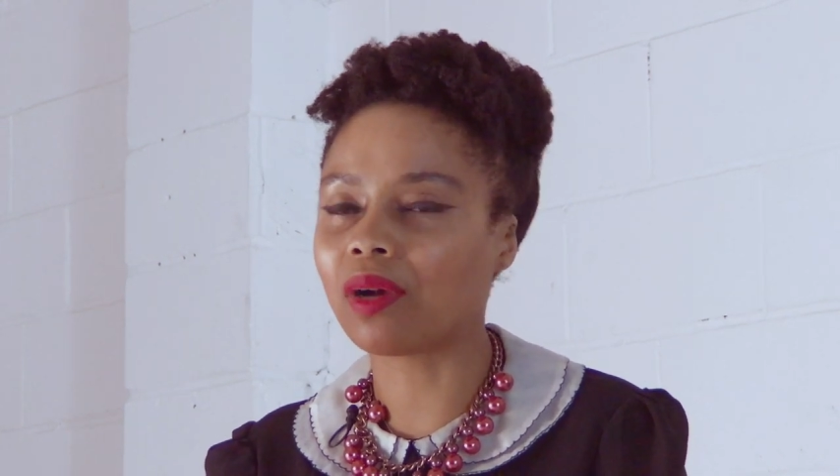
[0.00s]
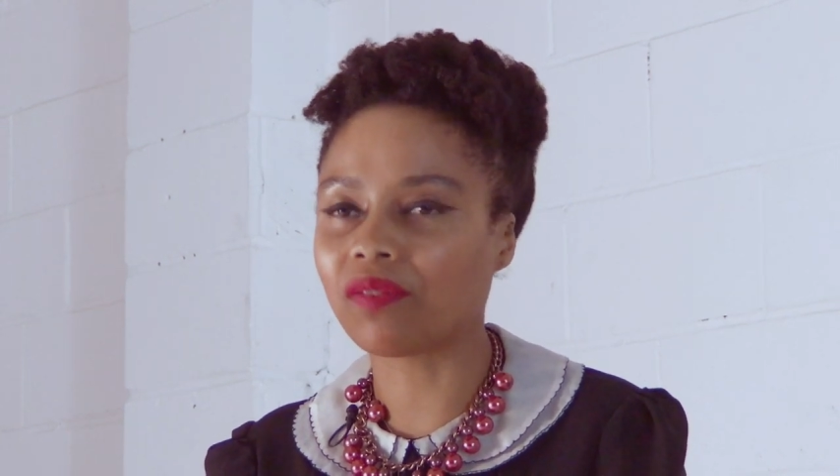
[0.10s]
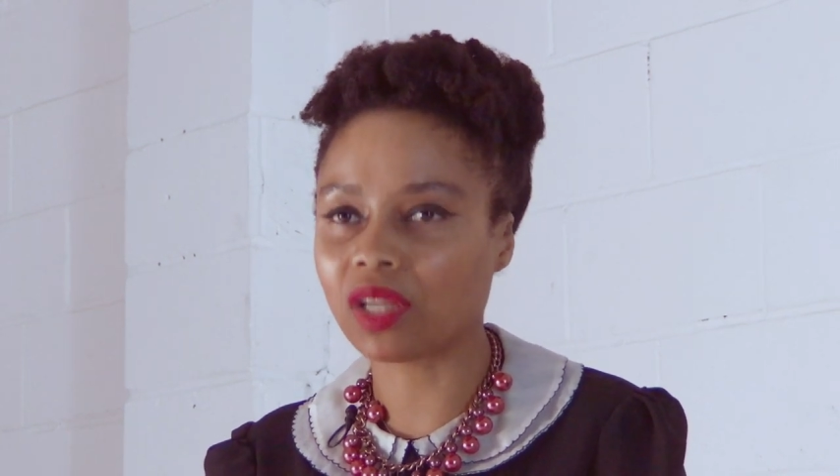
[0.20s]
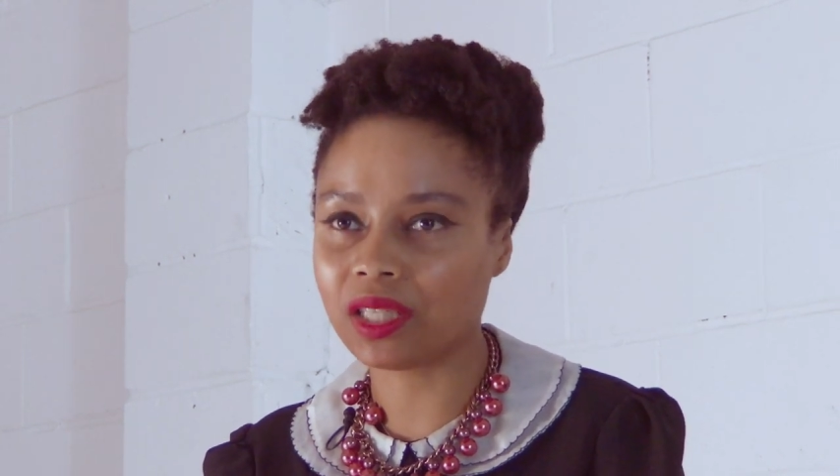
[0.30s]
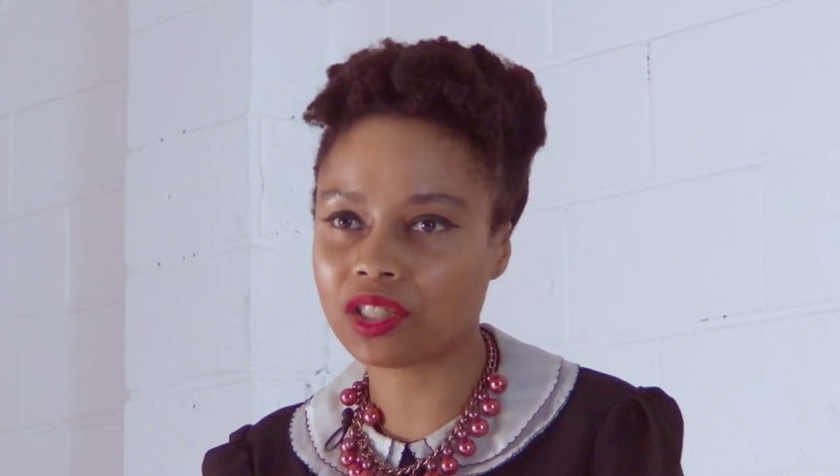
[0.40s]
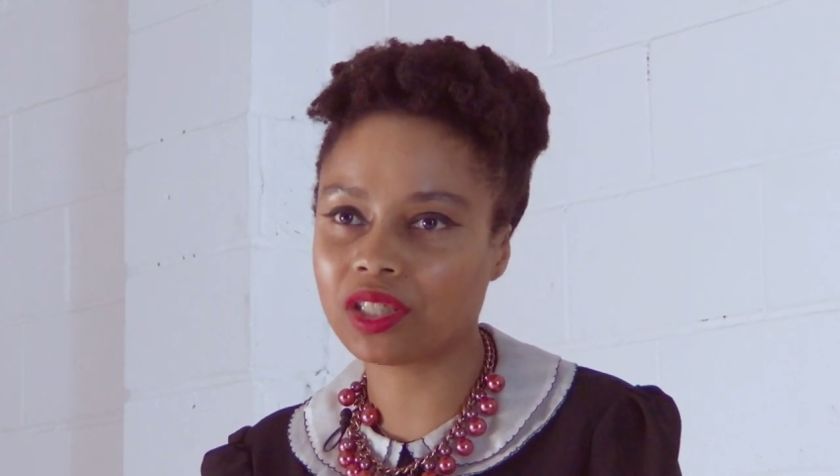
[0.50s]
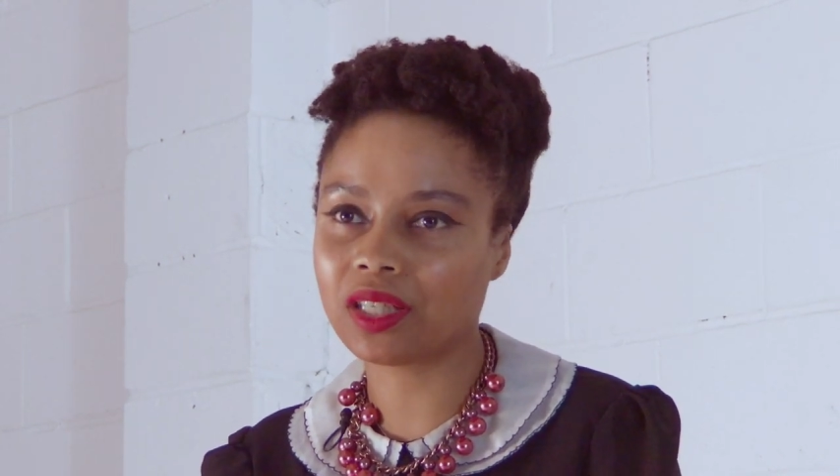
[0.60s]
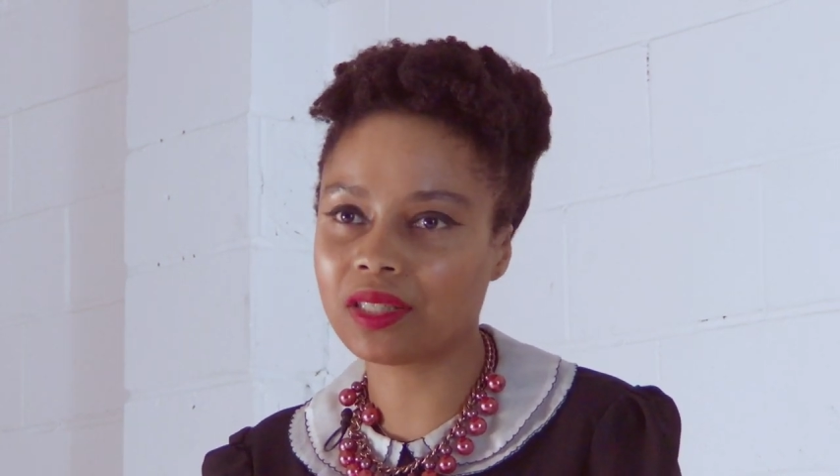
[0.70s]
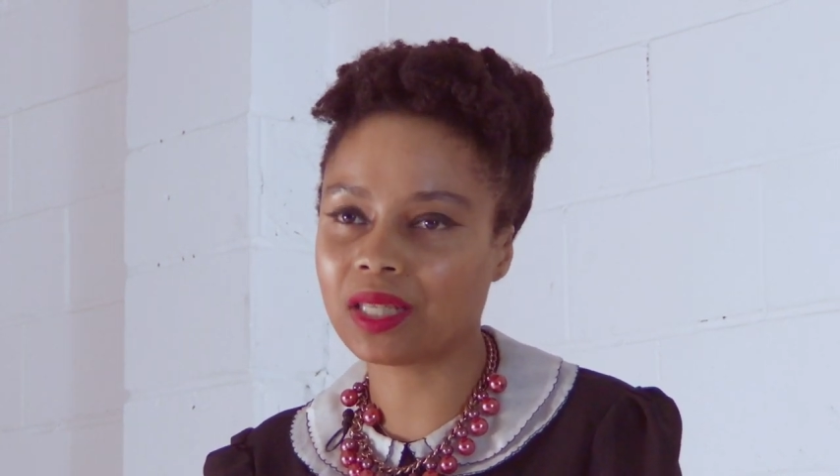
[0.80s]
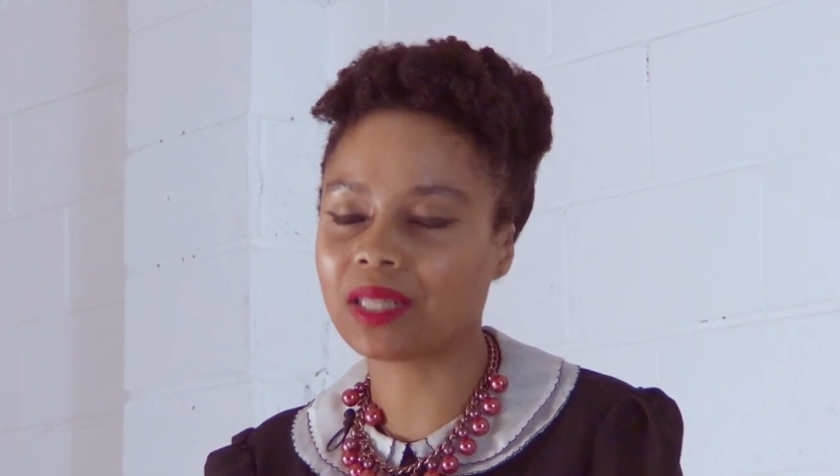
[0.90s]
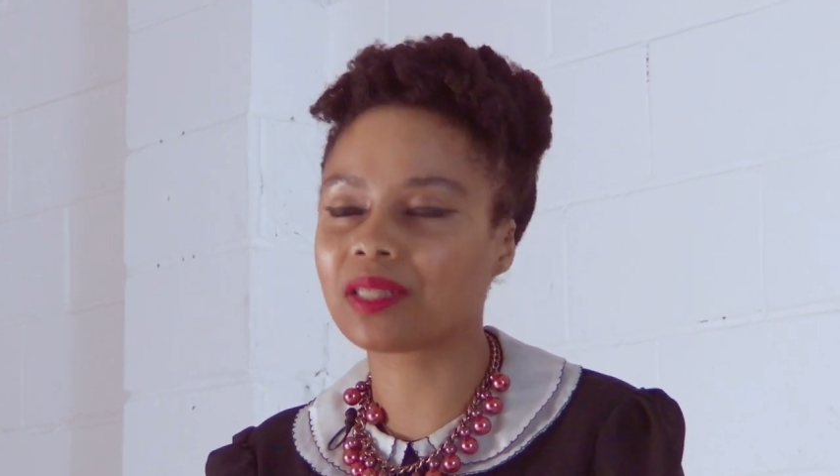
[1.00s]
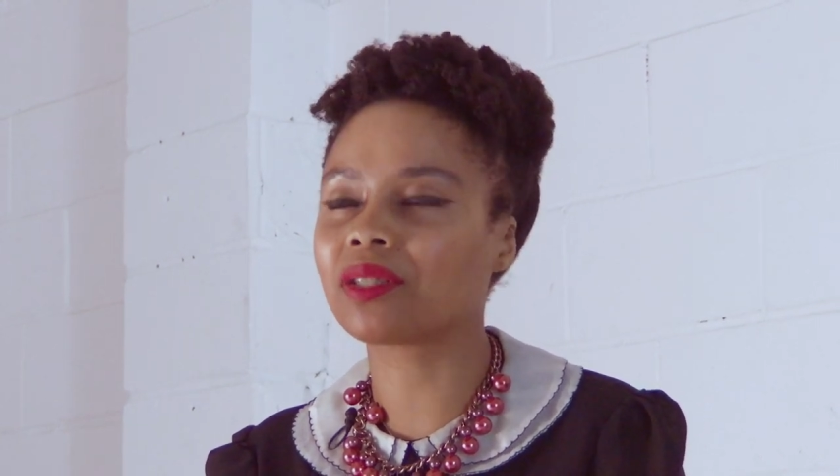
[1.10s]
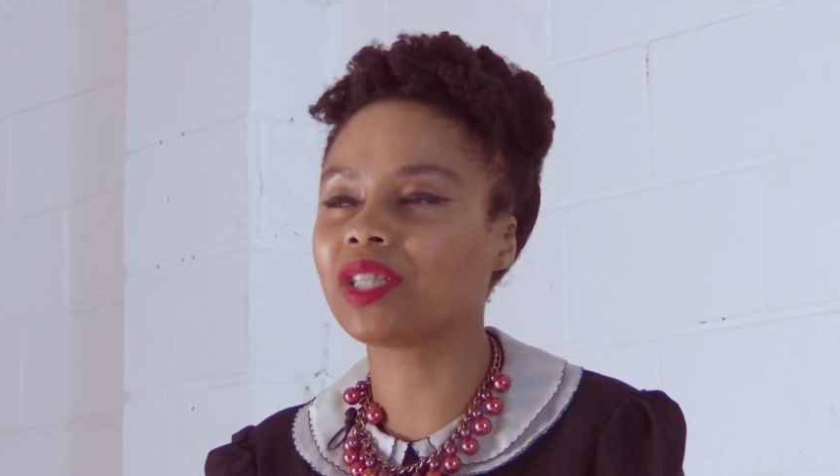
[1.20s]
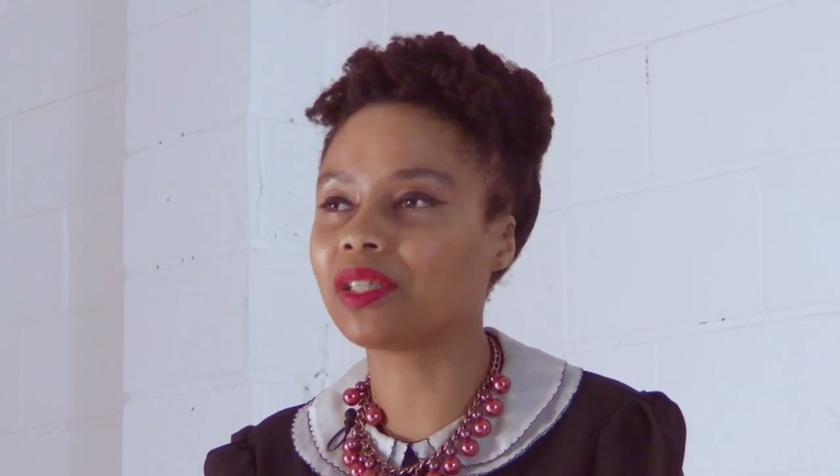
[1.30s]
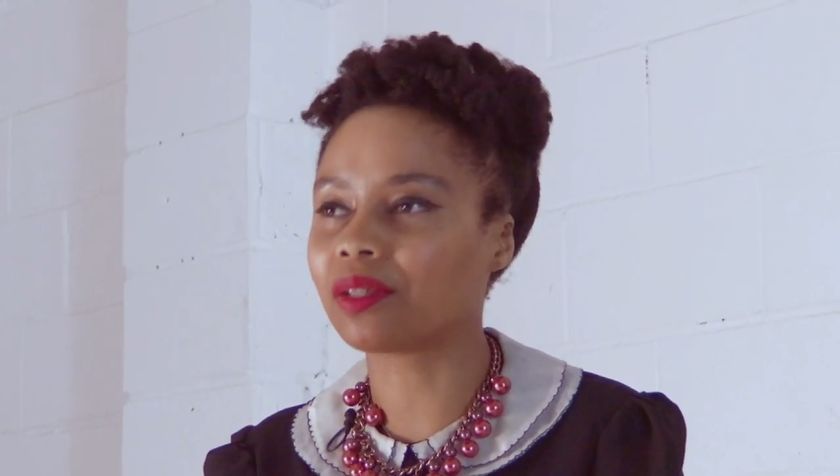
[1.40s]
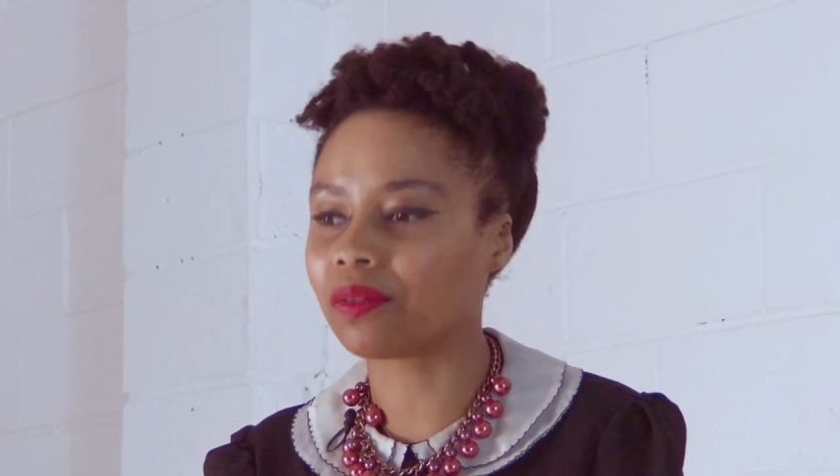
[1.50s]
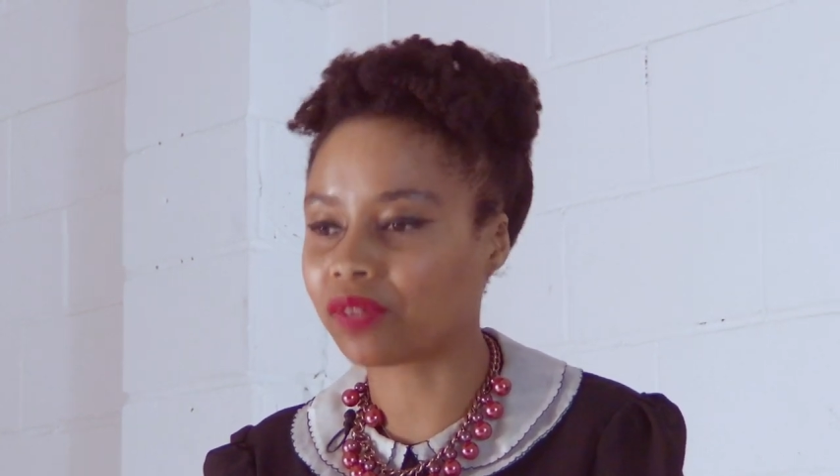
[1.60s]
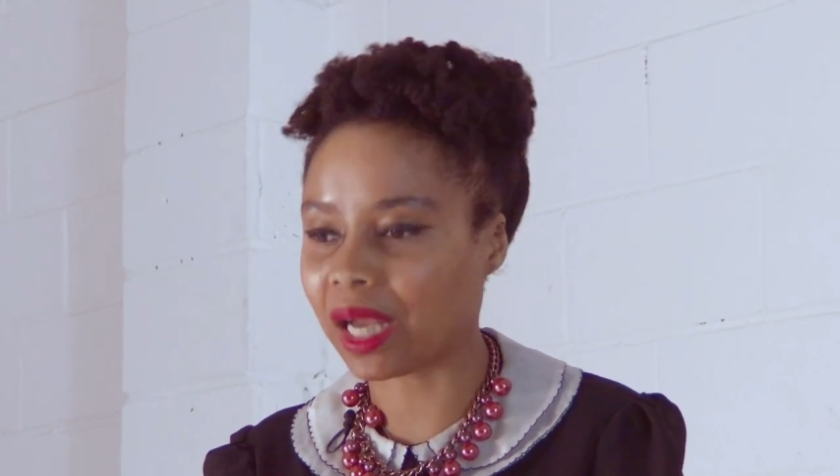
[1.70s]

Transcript: revelations and it's the year of